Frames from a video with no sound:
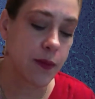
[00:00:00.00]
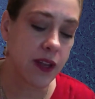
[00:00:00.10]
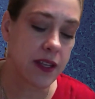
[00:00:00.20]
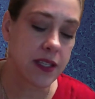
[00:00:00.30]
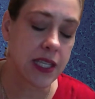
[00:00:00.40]
but
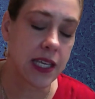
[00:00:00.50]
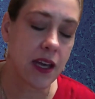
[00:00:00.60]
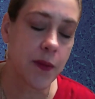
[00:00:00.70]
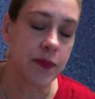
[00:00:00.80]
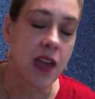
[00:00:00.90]
is
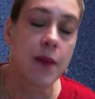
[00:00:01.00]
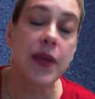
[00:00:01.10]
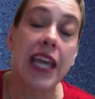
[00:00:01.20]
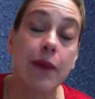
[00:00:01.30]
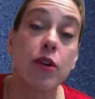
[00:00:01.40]
the
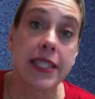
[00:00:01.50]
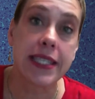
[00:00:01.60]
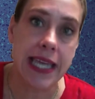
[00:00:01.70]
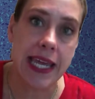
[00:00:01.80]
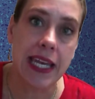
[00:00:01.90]
being able to
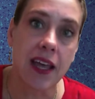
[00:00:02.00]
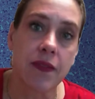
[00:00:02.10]
stain